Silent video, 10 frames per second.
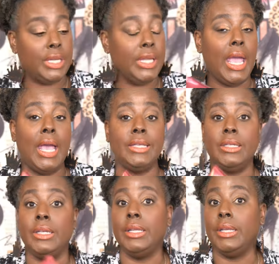He has
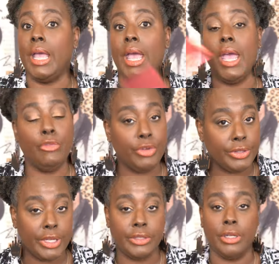it in
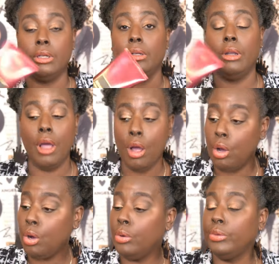everything. The
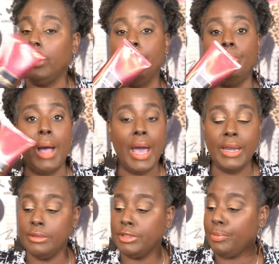cologne, the
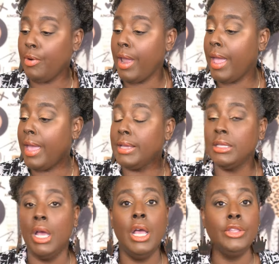body spray,
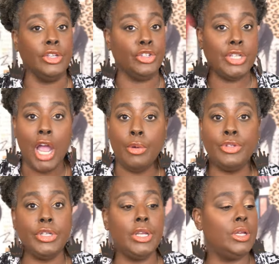the shower
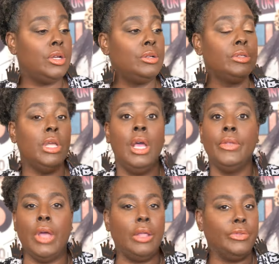gel,
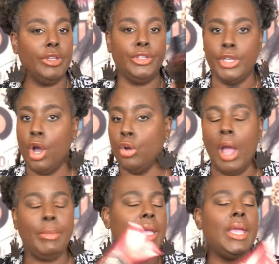the, the deodorant.
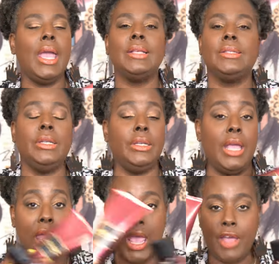I mean, he has it in
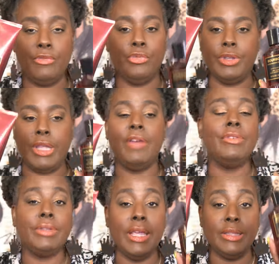every,
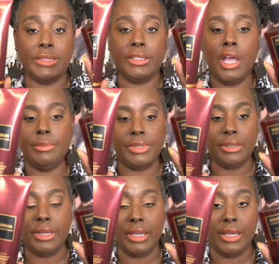everything this comes
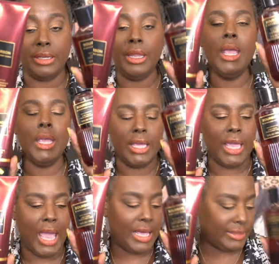in, he
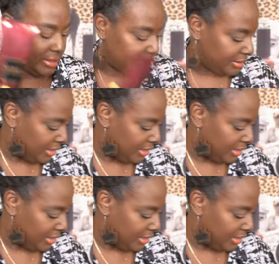has it.